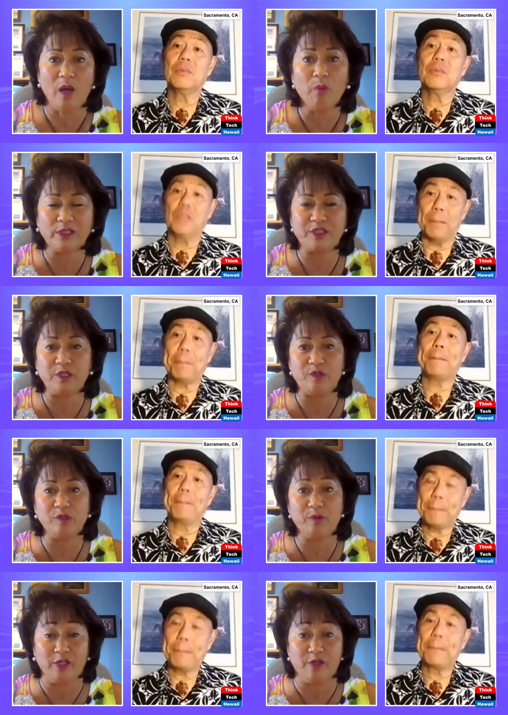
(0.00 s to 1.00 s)
Speaker 1: and what yeah. do you
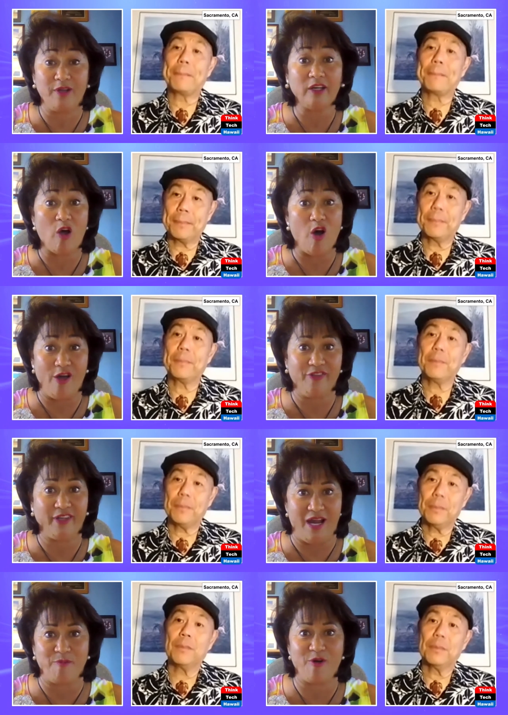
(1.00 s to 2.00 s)
do when you're not on the
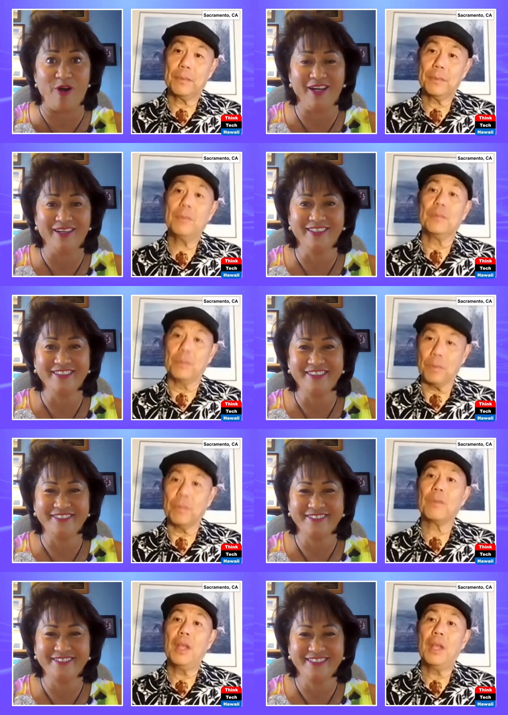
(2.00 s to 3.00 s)
camera.
Speaker 2: Mm-hmm.
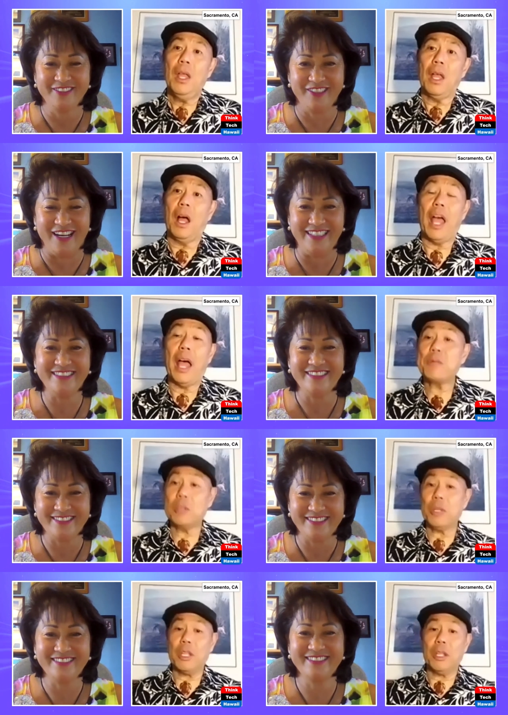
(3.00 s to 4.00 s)
Right? I,
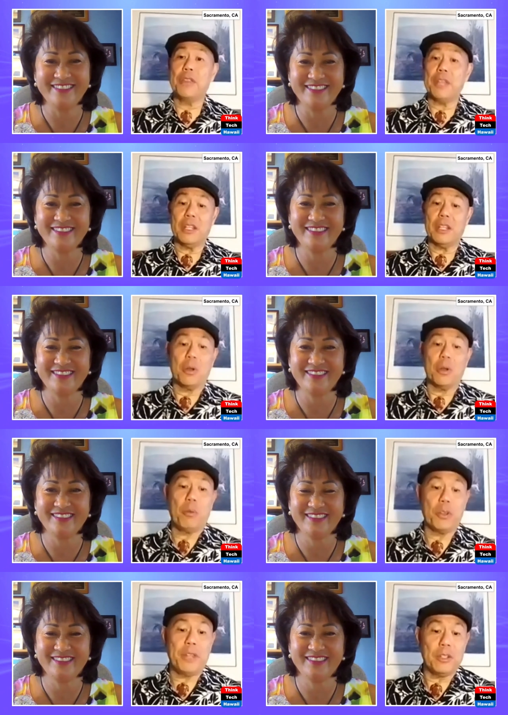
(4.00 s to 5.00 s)
absolutely. I think it's so
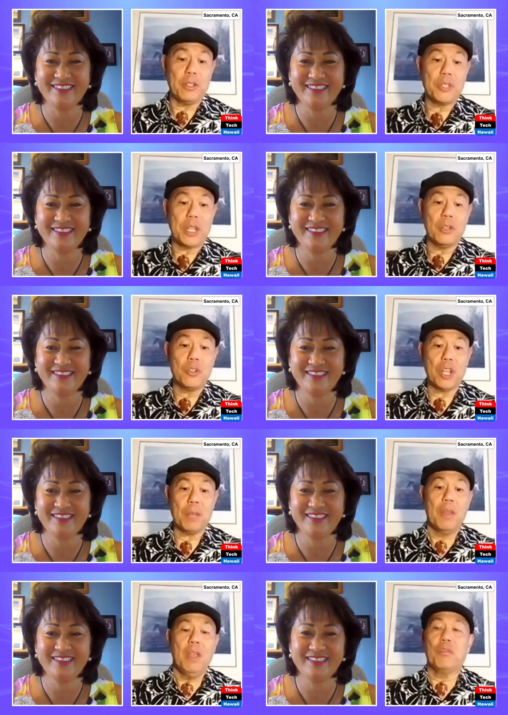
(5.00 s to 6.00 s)
important that you stay in
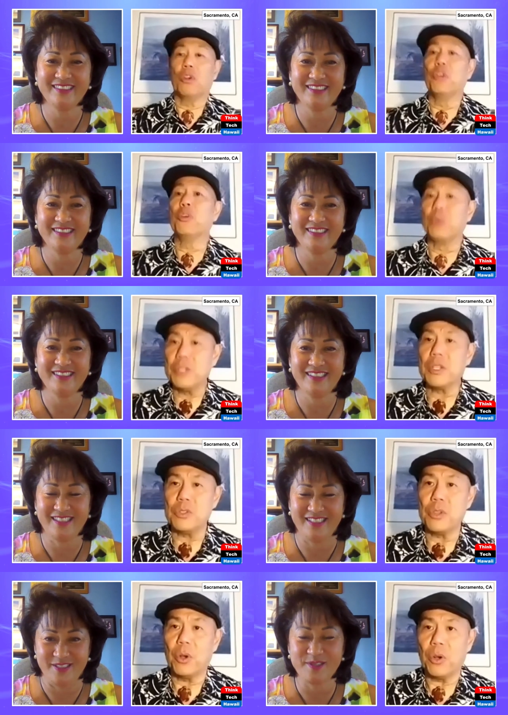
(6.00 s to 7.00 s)
shape for good
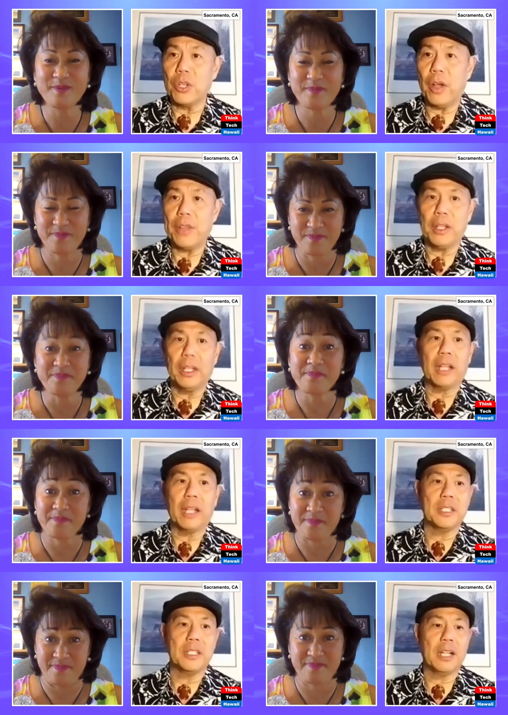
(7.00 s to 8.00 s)
reasons, though. You know, I think, like I said, the